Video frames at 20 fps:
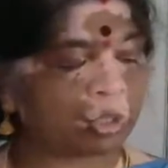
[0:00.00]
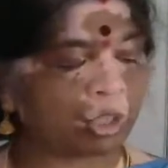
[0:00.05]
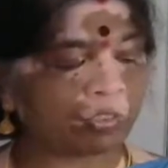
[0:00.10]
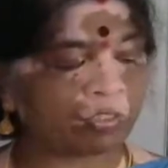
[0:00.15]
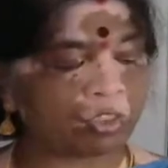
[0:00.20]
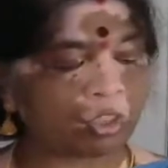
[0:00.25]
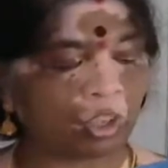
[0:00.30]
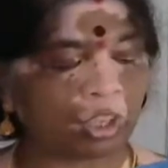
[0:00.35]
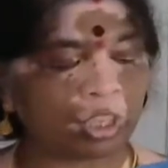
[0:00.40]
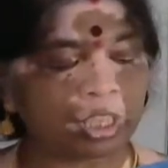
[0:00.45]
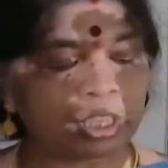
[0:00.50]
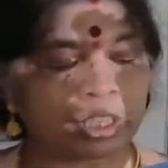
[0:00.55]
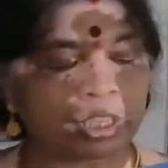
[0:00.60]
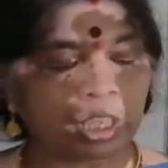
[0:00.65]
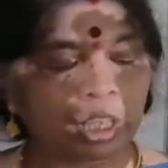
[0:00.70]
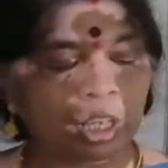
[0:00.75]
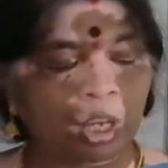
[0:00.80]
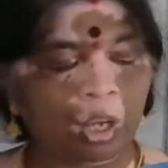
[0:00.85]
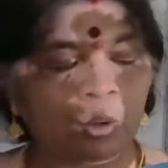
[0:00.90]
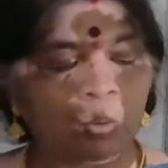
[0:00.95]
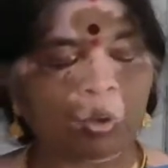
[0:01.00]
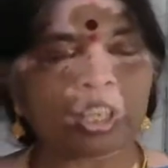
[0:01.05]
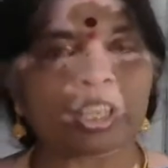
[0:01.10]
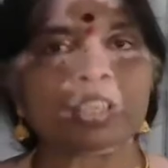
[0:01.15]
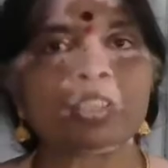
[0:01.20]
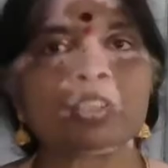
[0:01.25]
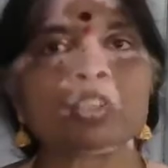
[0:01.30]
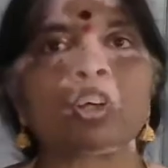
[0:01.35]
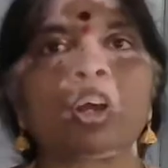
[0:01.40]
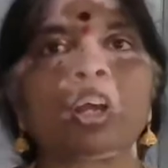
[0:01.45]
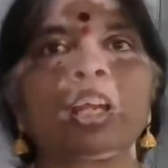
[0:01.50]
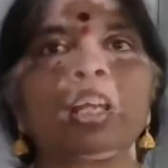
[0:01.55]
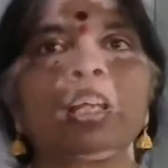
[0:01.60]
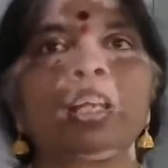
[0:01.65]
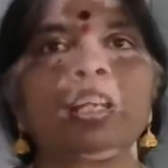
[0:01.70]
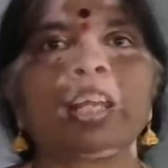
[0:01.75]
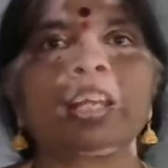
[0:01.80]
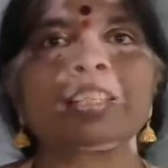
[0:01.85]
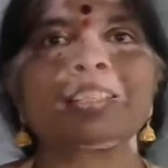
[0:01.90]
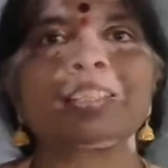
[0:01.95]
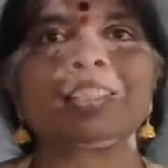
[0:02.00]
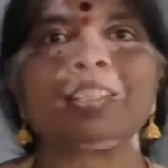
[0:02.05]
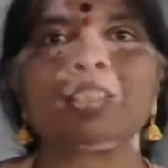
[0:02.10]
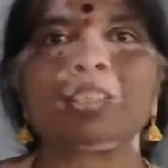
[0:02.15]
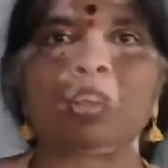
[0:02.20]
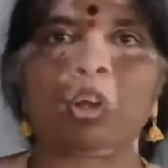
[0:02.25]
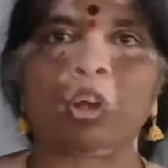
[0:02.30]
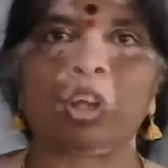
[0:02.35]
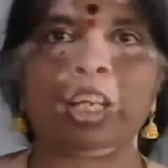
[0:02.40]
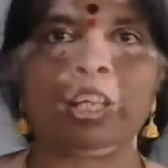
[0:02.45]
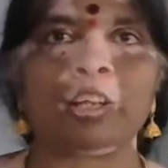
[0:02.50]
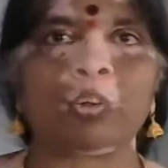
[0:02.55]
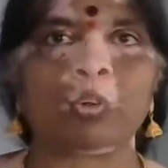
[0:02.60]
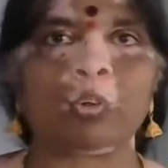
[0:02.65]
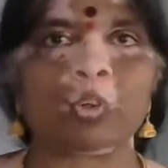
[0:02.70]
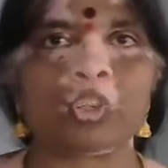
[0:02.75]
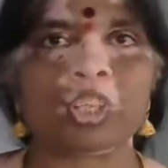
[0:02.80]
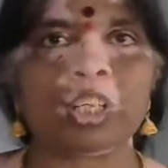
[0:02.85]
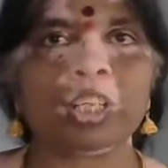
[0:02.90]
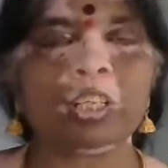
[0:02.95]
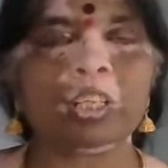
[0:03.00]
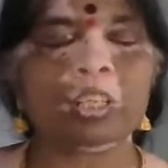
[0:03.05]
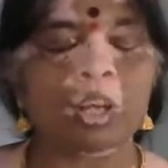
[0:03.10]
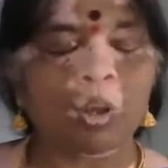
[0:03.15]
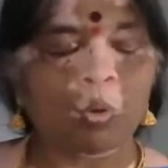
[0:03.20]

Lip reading: soils. What is soil? Next is soil erosion.